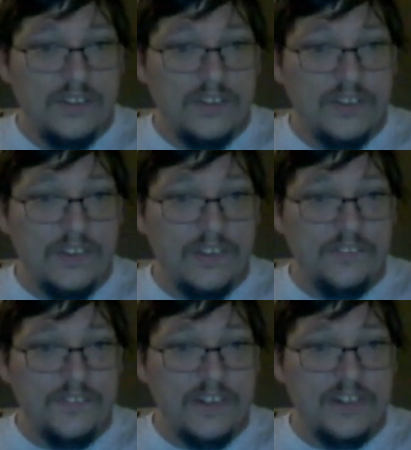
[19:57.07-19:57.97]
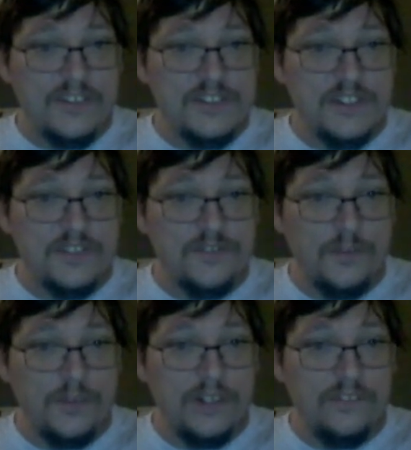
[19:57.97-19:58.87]
if there is just, for
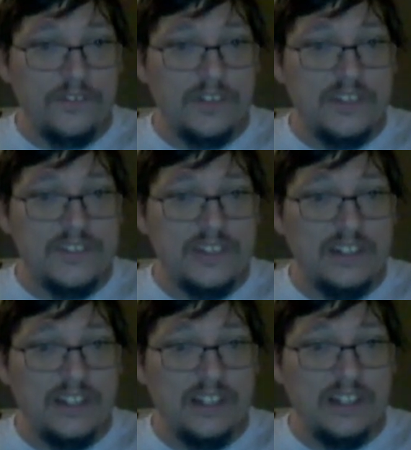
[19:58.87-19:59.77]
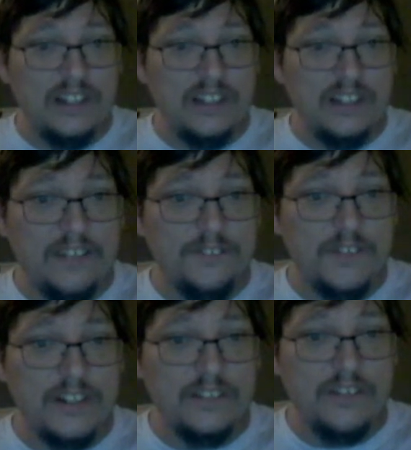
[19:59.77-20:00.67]
whatever reason, a lot
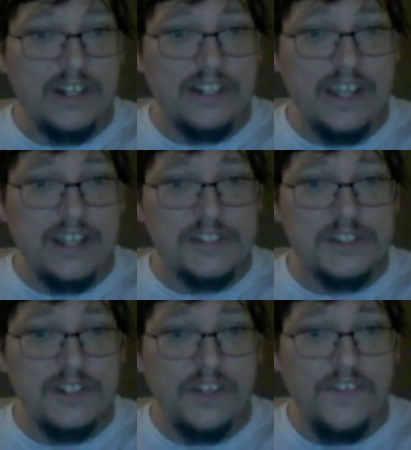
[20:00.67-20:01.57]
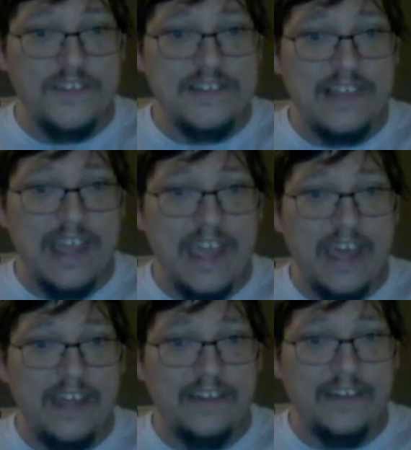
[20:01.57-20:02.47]
freaking radiation on this land.